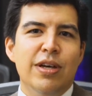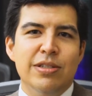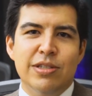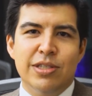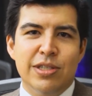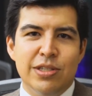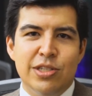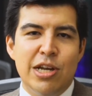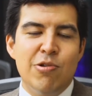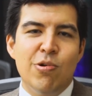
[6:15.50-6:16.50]
just a
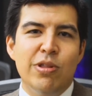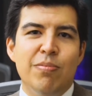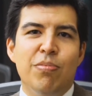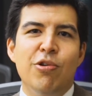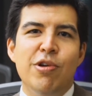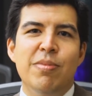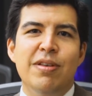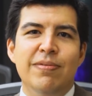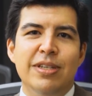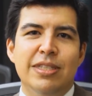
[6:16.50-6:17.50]
general
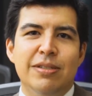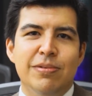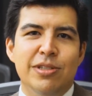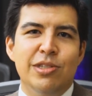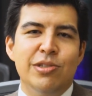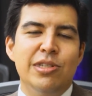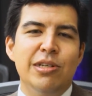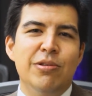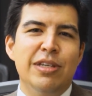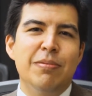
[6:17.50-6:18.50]
employment visa, which usually
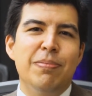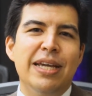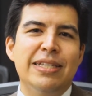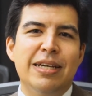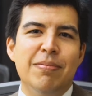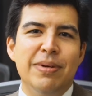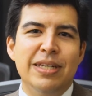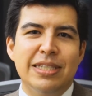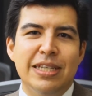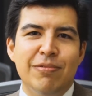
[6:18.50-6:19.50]
only the biggest
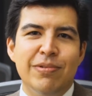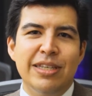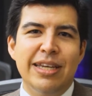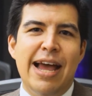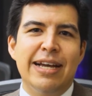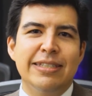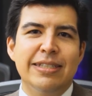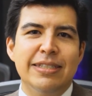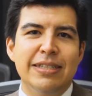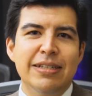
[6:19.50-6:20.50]
companies can really
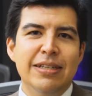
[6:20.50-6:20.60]
access.